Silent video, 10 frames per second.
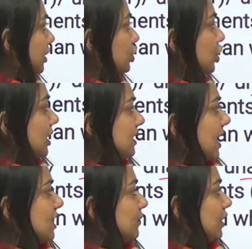Just
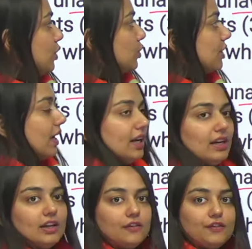as we use
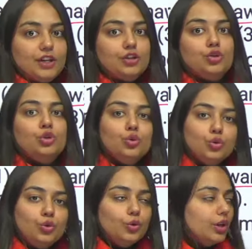indifferent to,